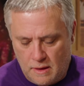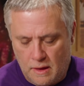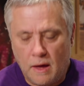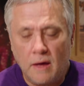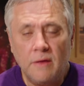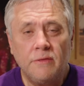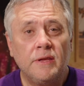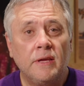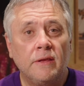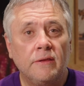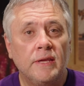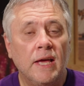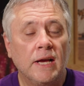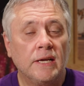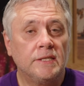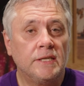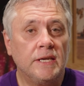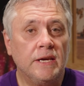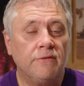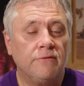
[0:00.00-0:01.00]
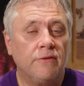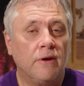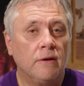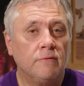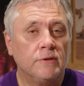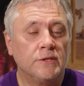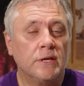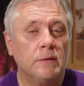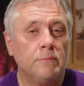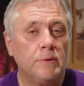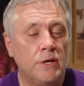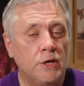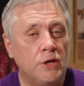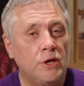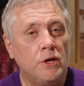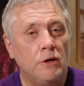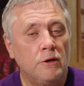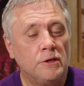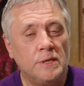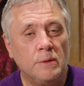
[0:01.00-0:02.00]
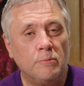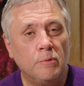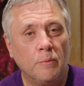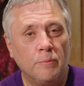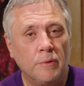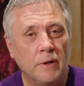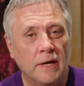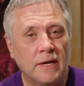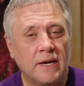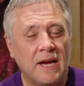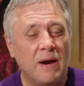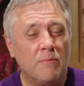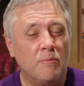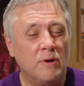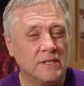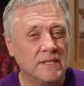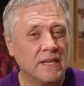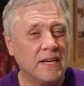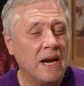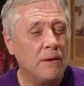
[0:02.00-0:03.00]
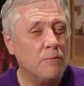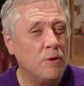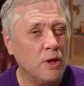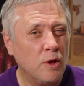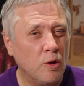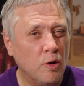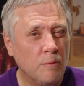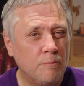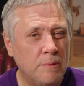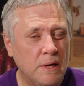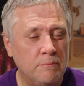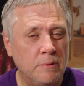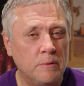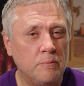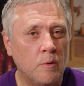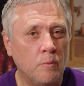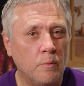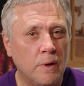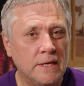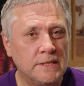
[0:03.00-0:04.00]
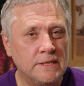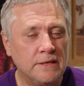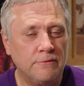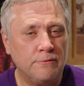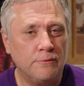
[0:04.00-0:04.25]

I think the XE5 is going to be a hugely popular camera. It's the camera a lot of people have been waiting